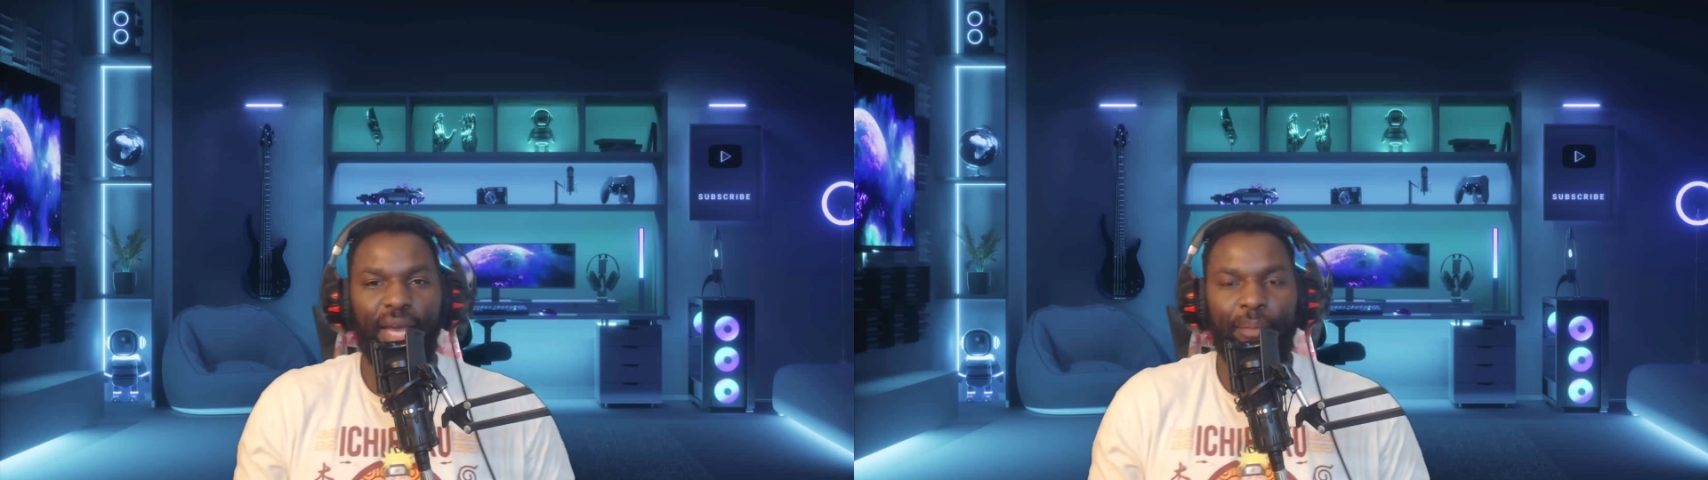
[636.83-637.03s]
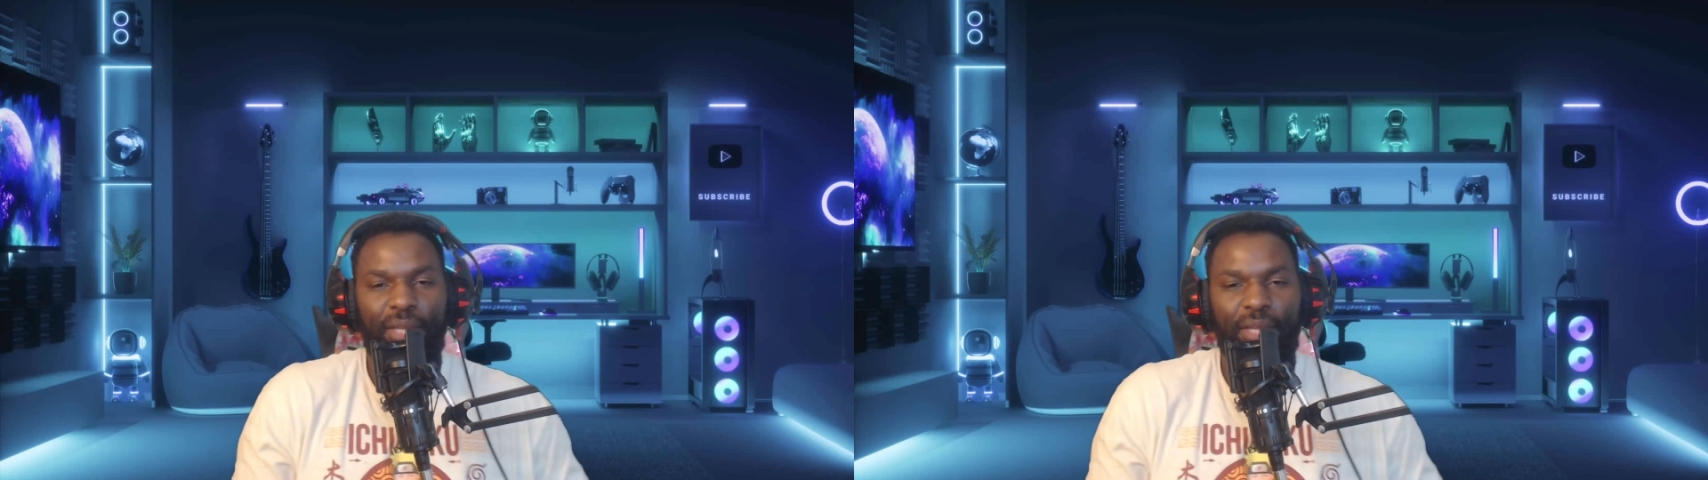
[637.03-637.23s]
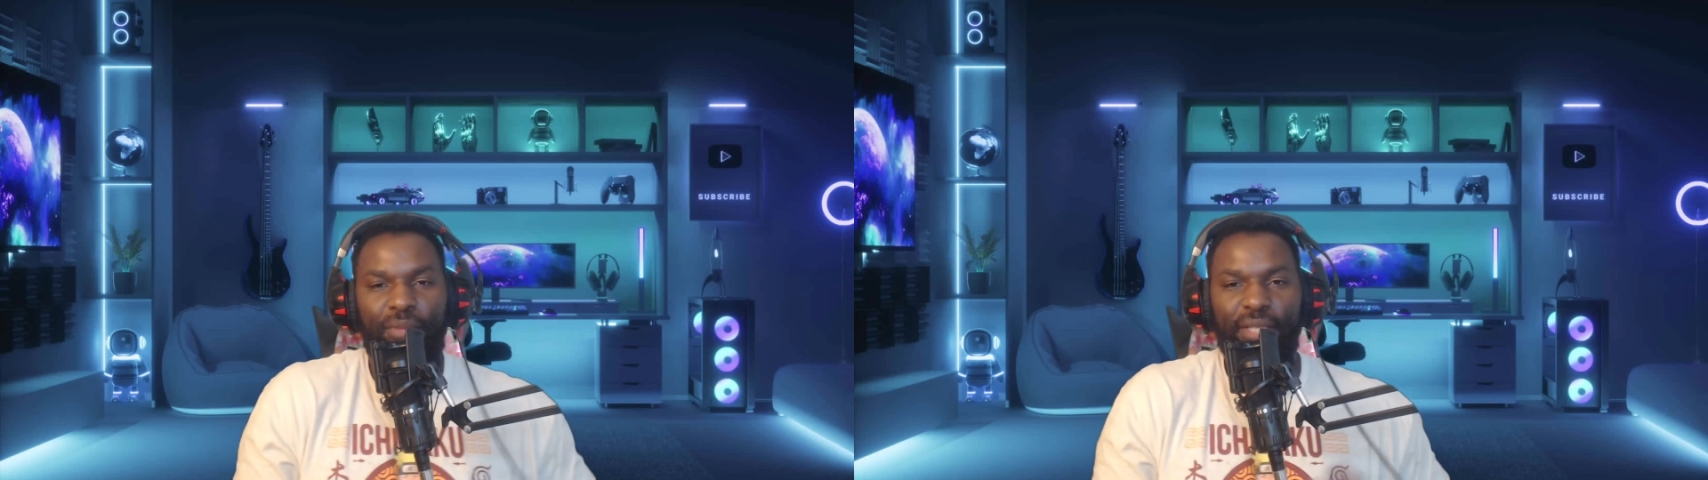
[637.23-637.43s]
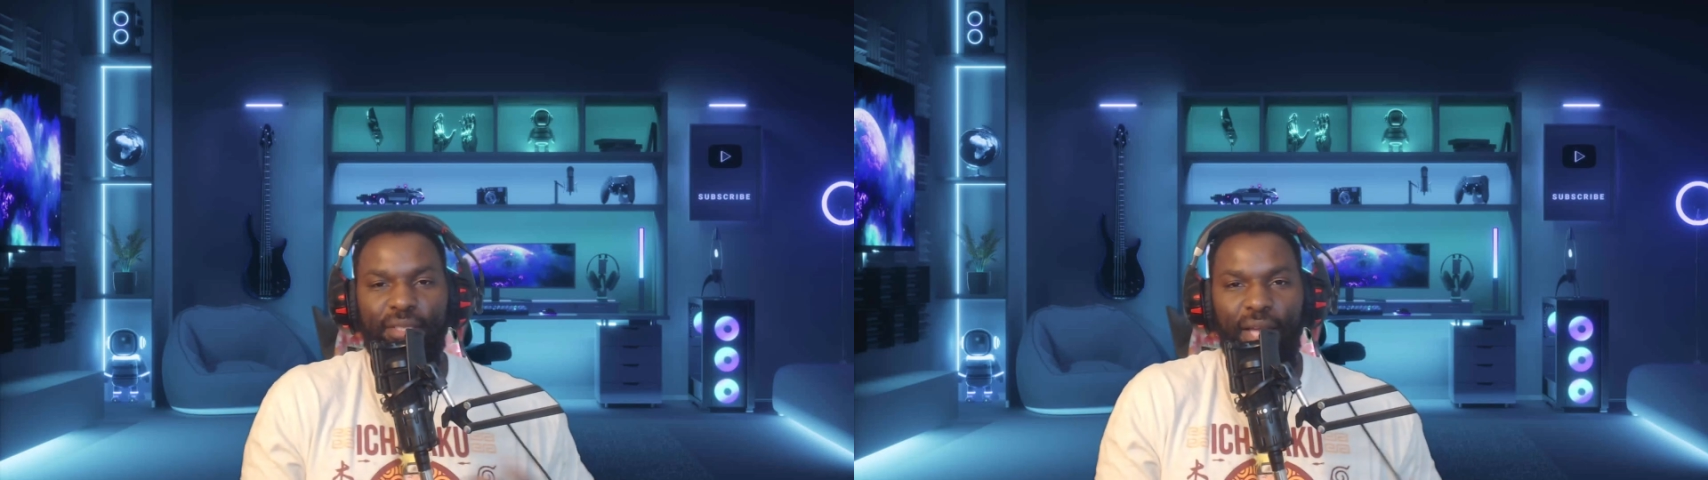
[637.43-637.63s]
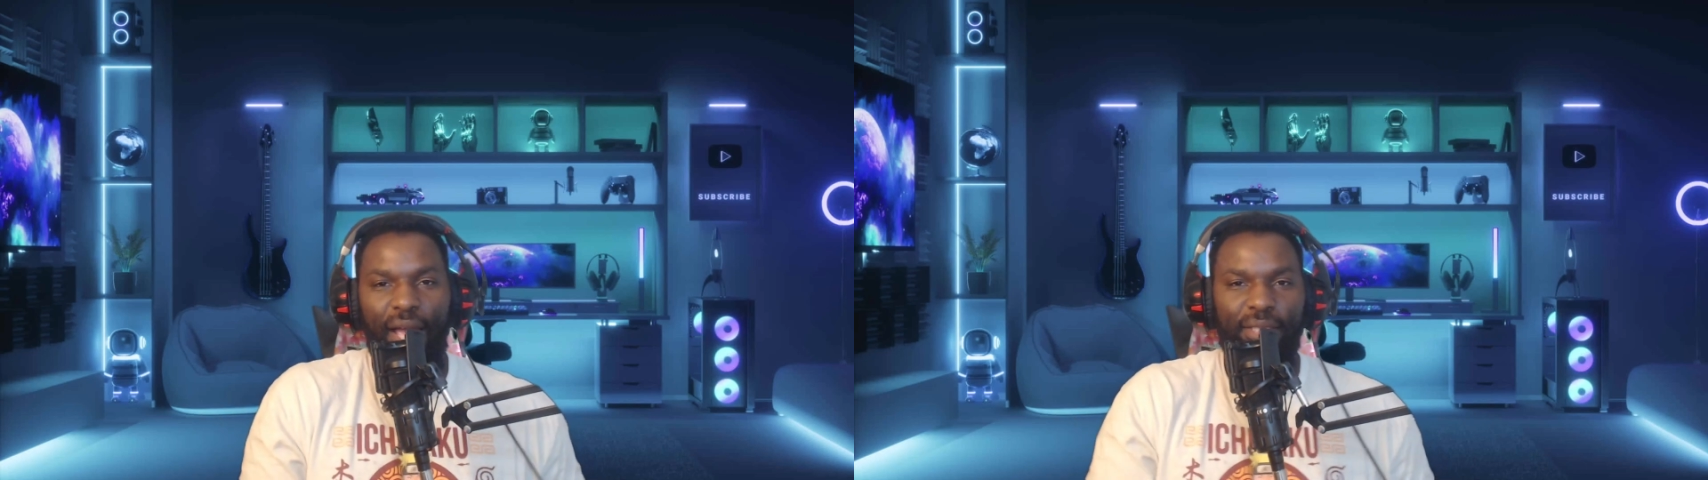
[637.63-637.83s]
But then when
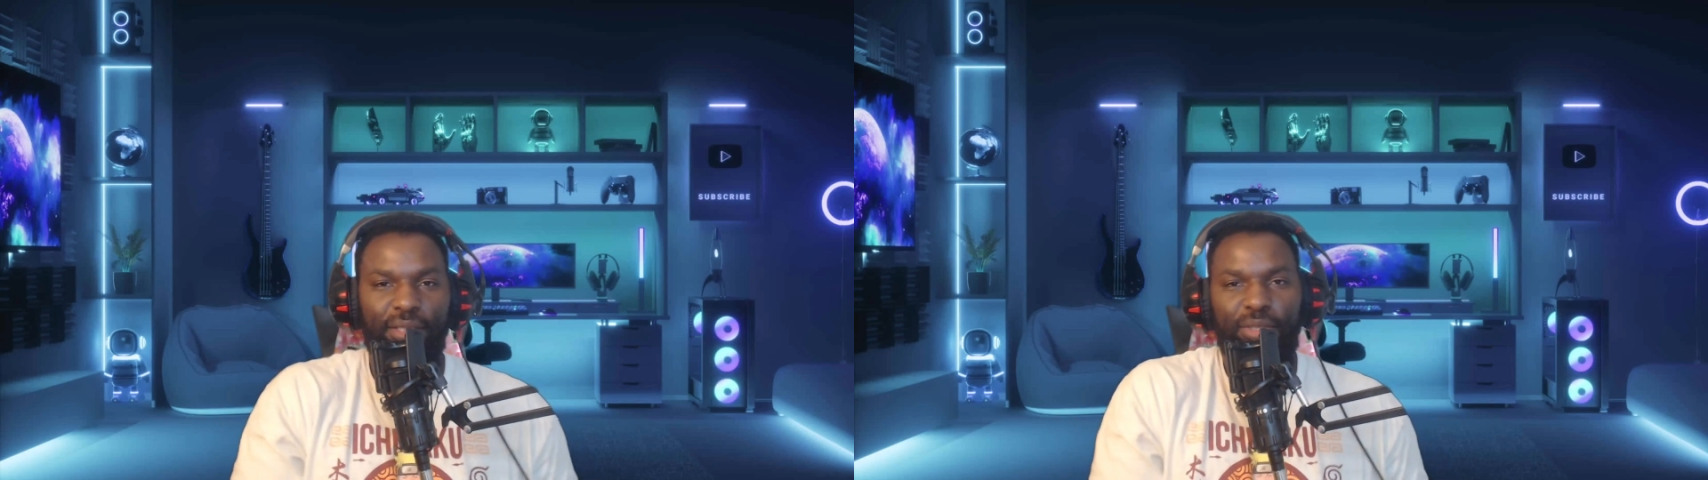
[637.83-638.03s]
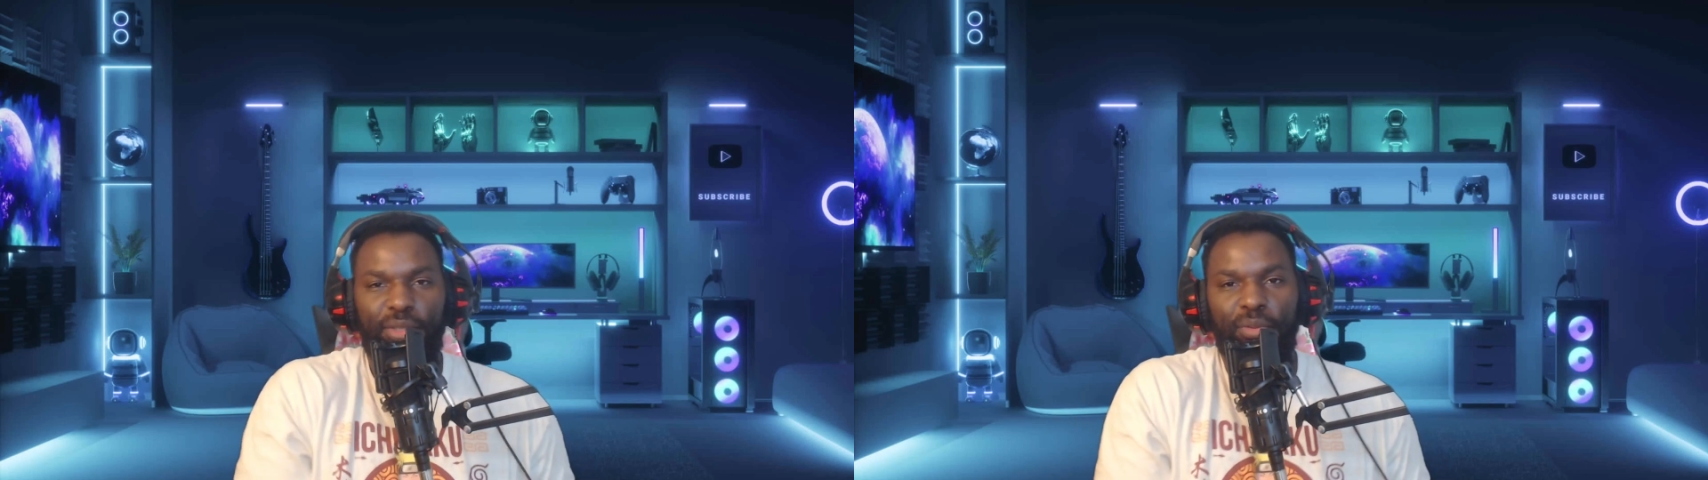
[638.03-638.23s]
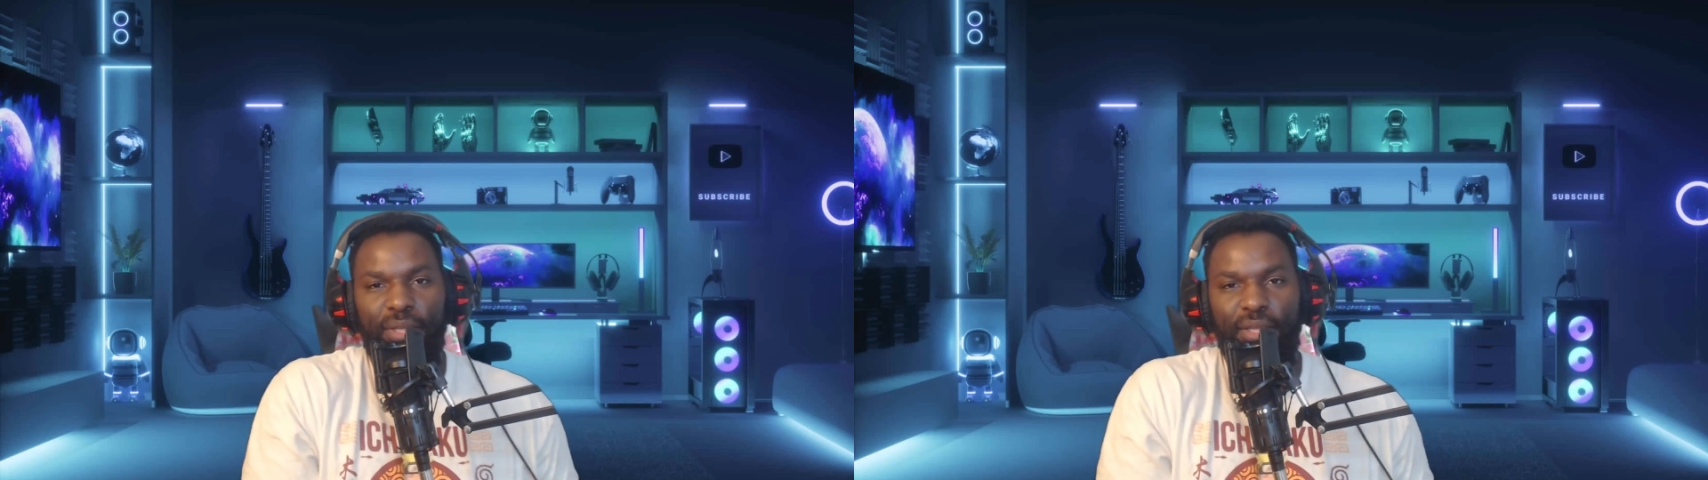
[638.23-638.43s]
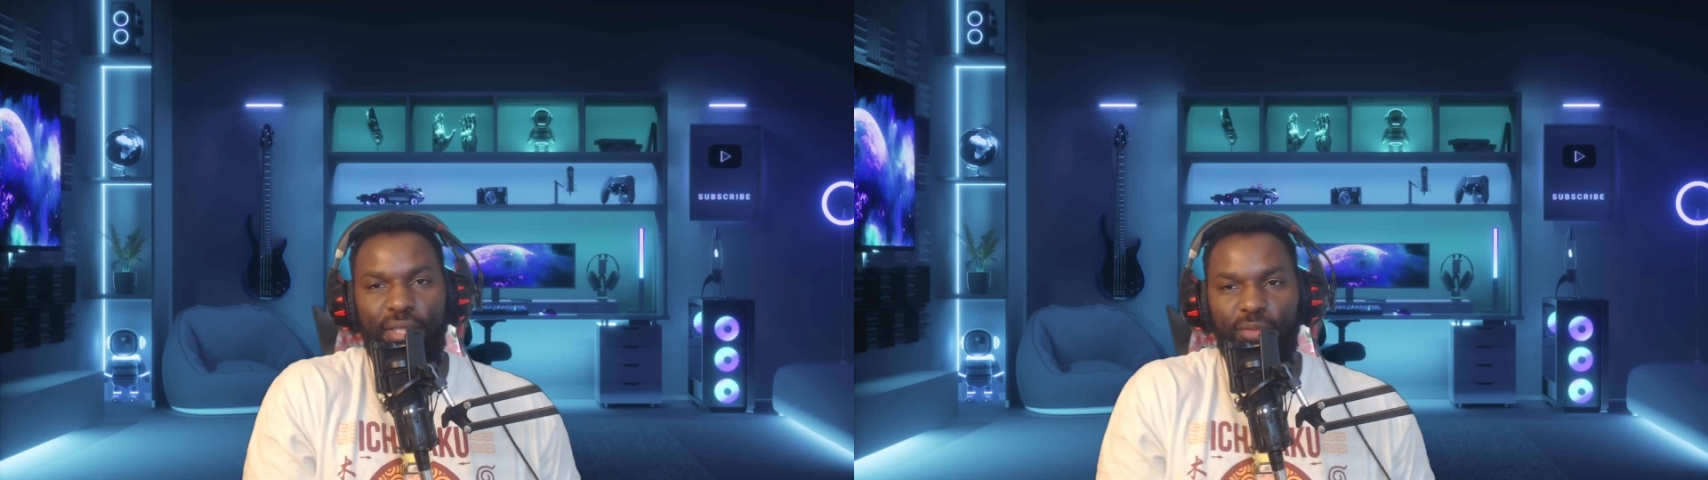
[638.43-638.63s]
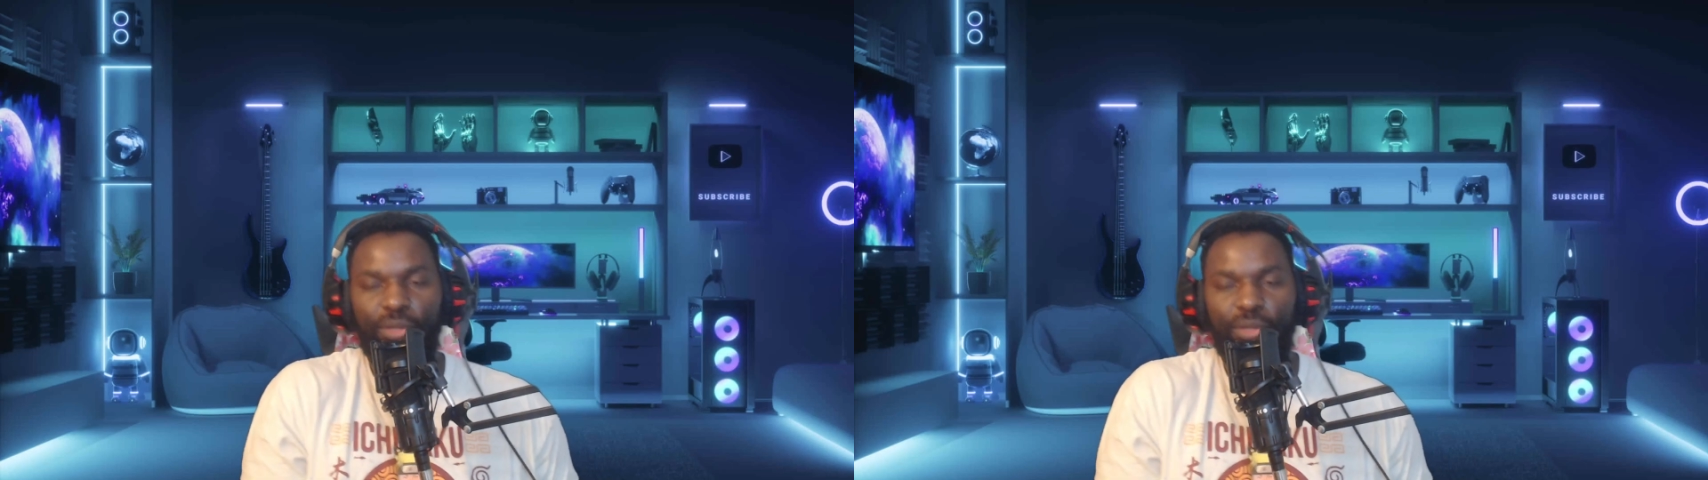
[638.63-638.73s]
it has to do with